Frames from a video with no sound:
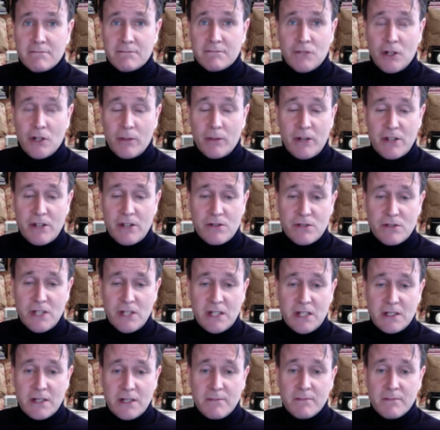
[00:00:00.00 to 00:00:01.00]
collaboration
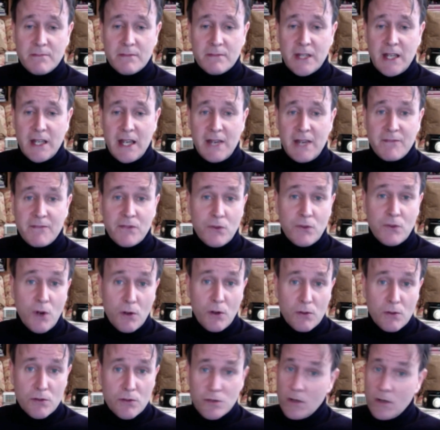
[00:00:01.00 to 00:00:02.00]
system have
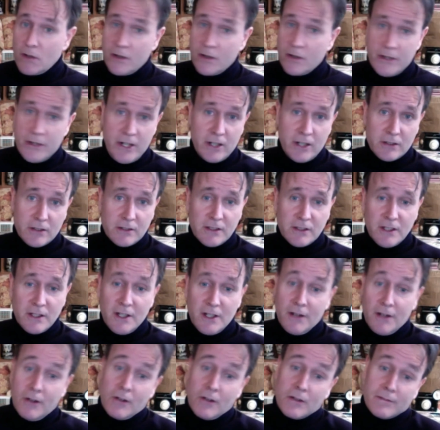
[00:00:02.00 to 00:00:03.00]
roles or not,
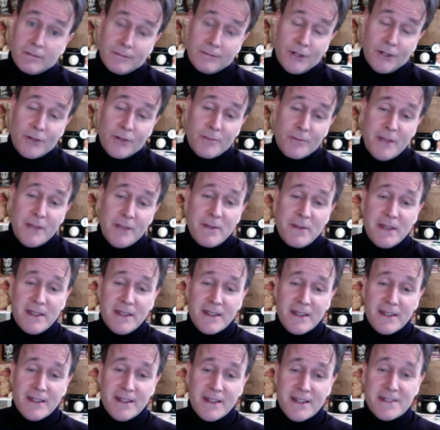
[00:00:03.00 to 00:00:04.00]
or
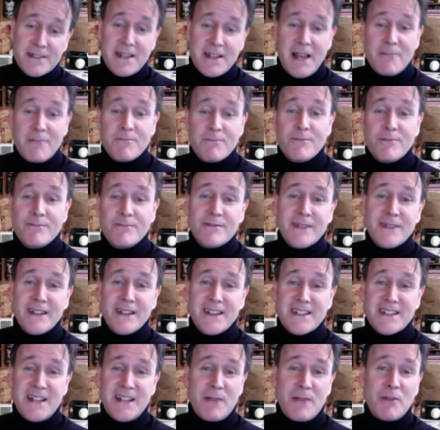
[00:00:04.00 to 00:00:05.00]
maybe some
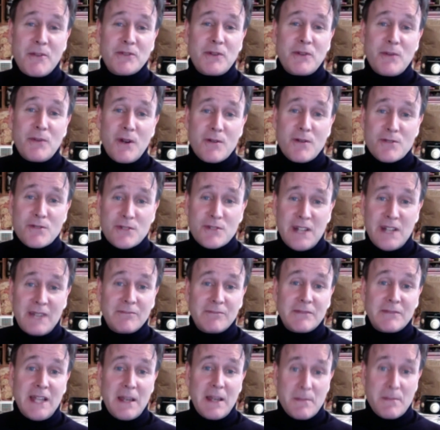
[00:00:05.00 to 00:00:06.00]
of the roles,
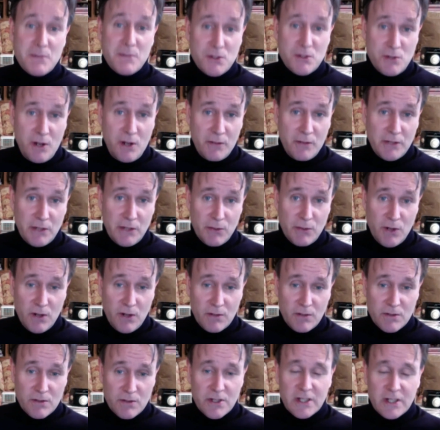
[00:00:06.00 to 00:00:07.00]
some types of the
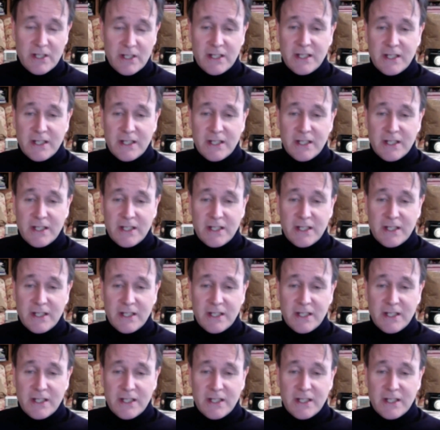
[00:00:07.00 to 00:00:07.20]
roles.